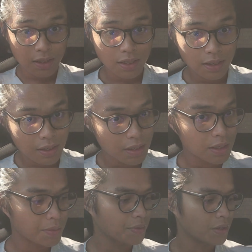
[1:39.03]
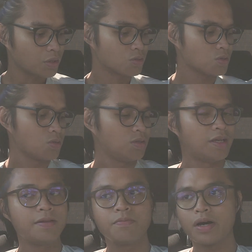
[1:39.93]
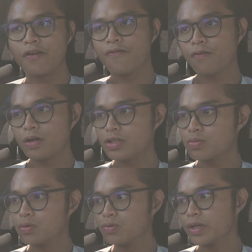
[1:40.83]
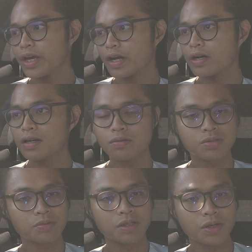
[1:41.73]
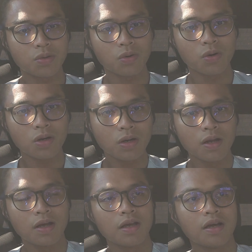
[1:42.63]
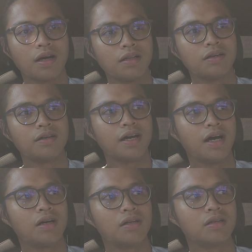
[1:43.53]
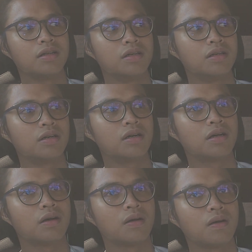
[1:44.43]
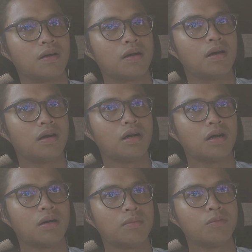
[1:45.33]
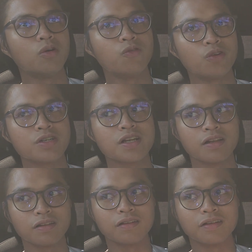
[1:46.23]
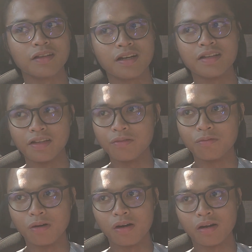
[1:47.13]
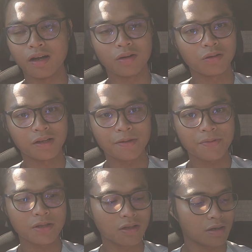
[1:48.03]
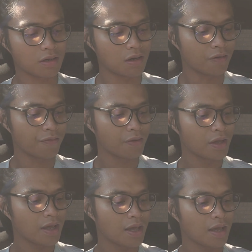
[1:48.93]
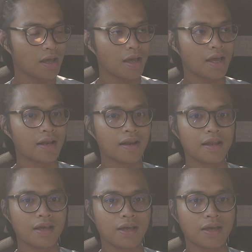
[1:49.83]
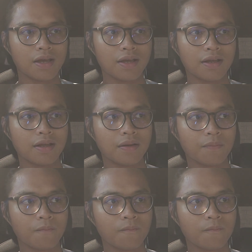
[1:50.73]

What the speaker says: then I also did my first wound care. That was really cool. I learned how to well, first I learned that I did wrong, how to like peel it off, and then